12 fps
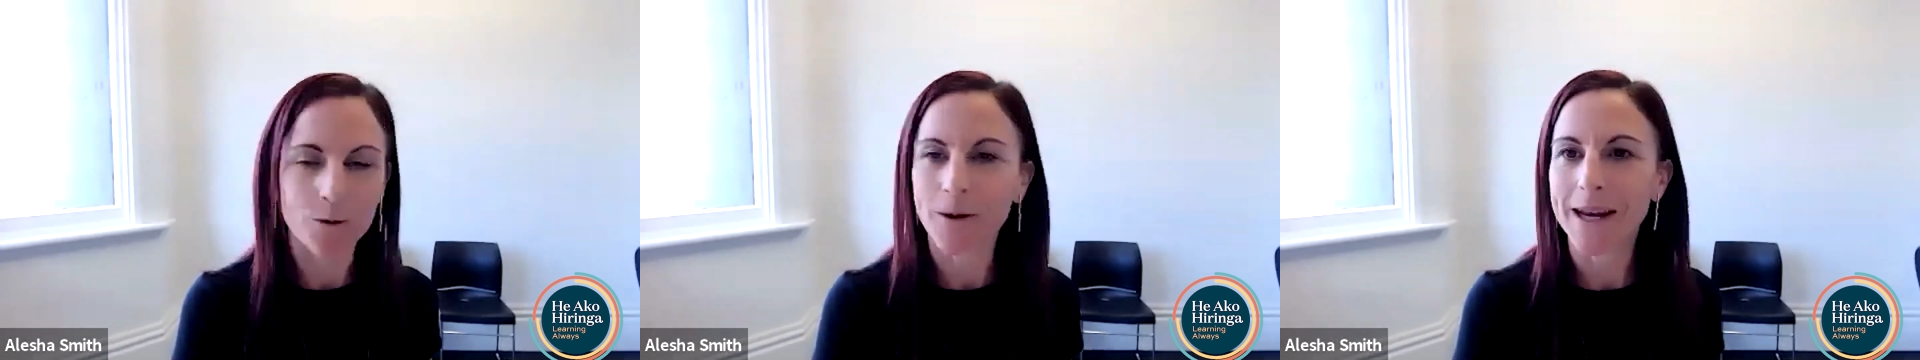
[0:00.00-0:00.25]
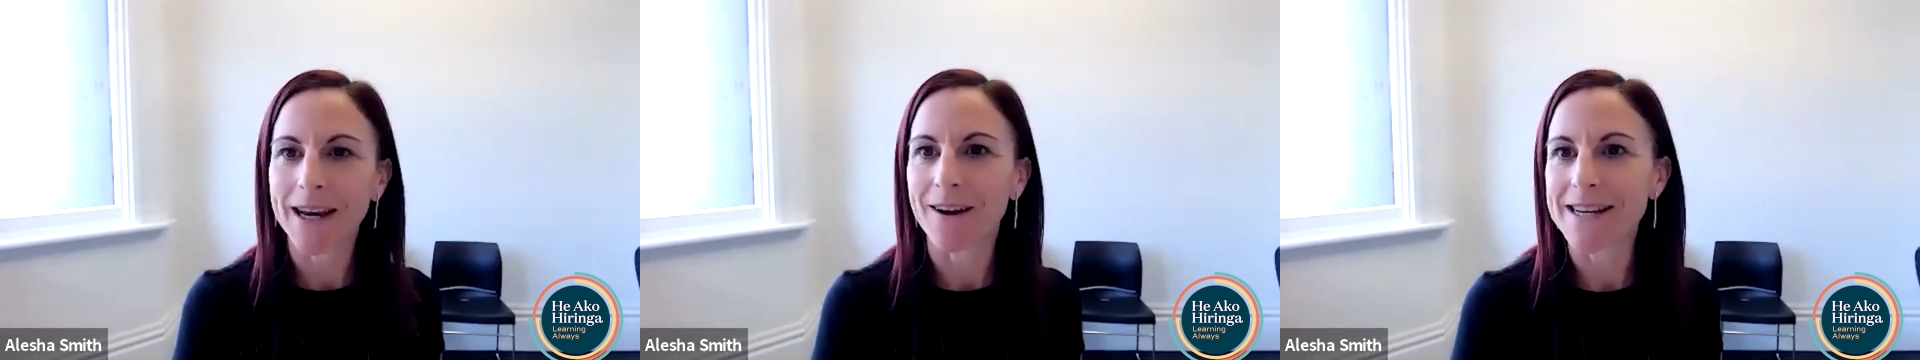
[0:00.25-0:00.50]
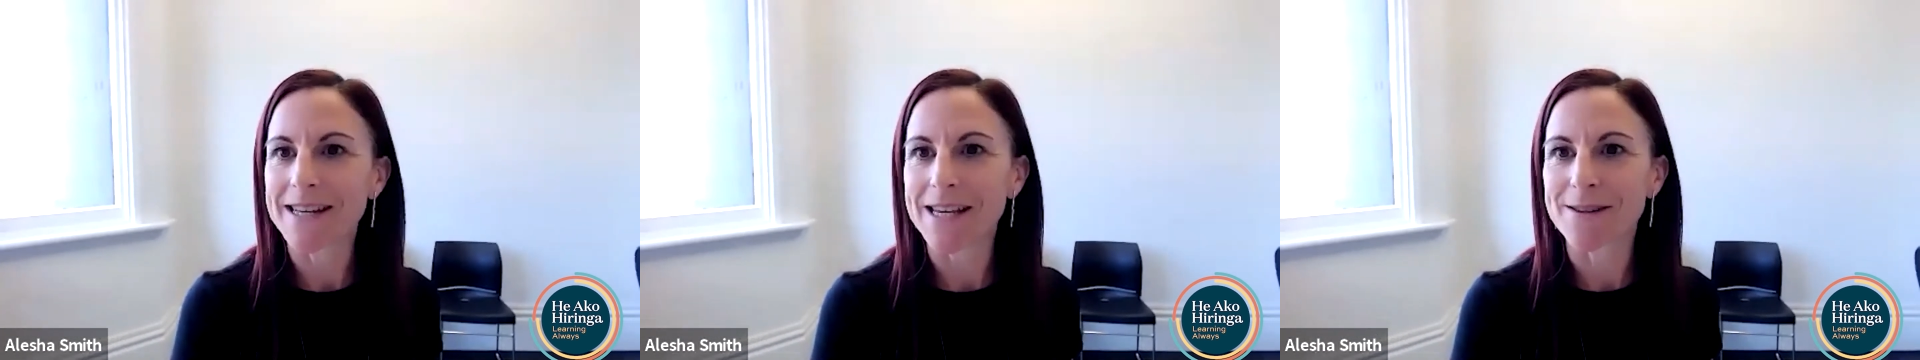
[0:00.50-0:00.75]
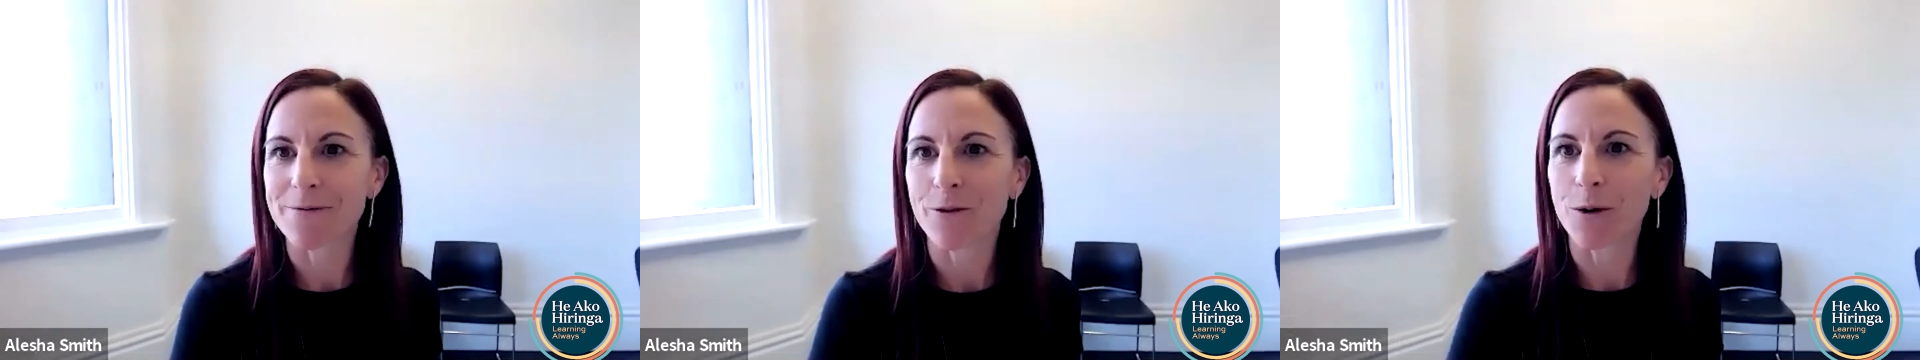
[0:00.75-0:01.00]
or any
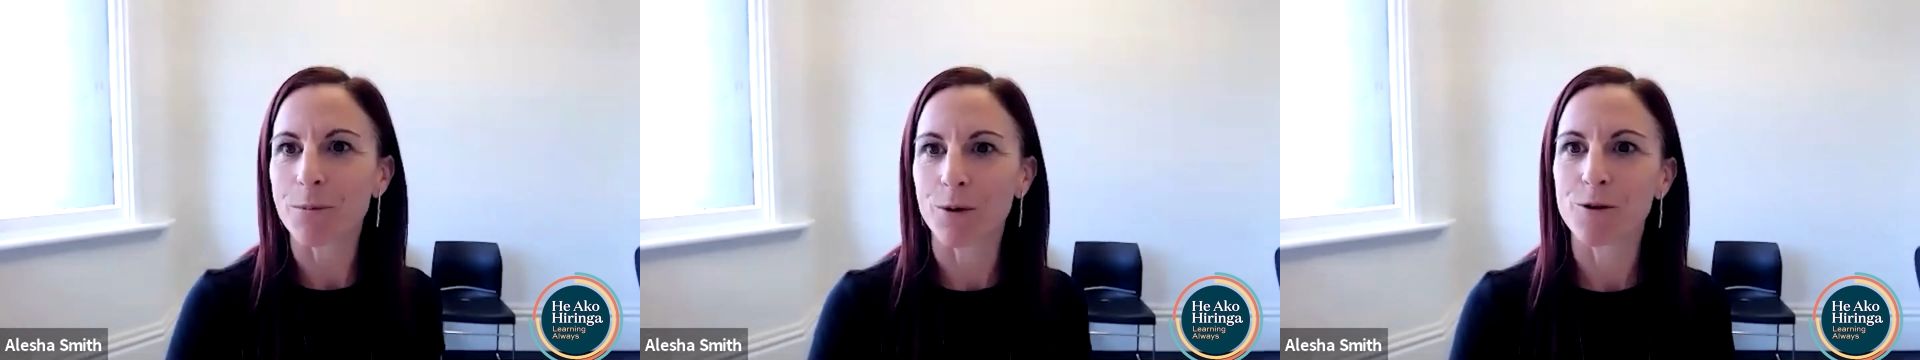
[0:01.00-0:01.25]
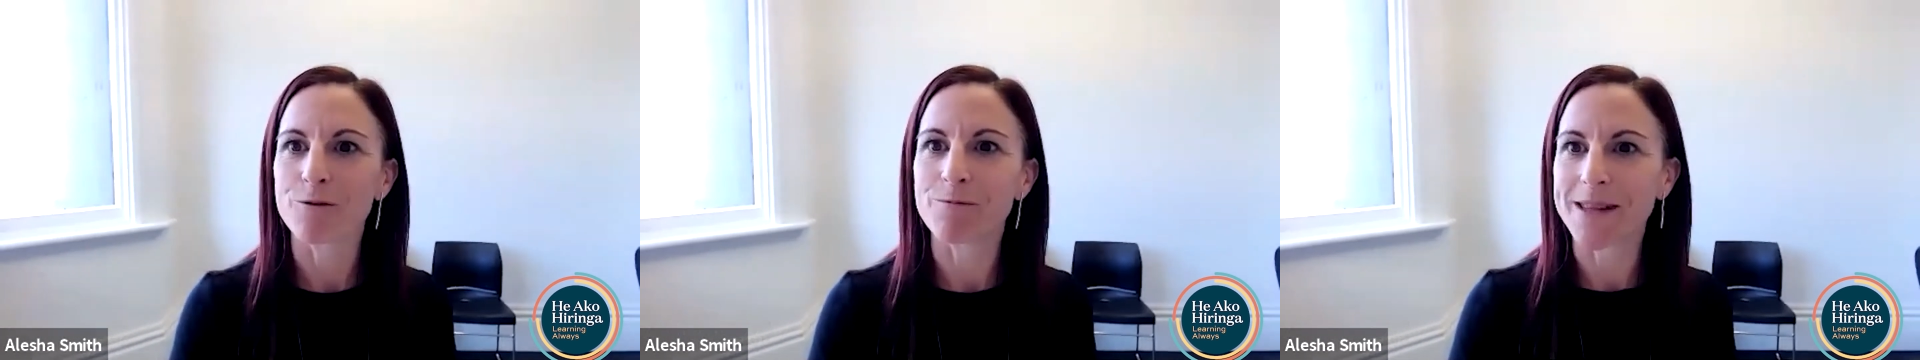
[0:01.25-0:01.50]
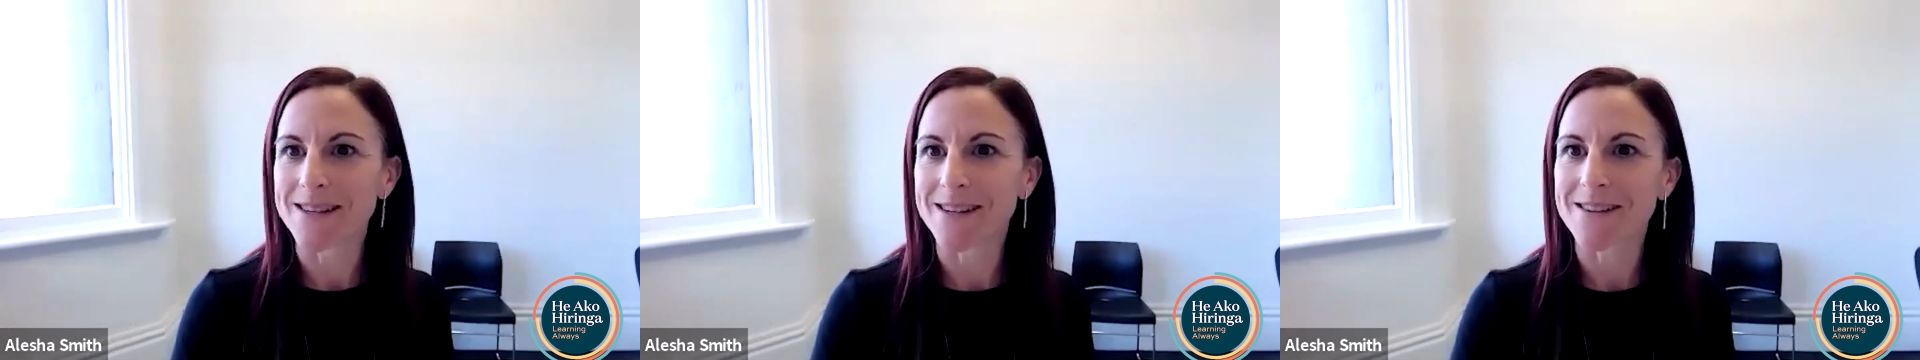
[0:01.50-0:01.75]
ideas for improvements,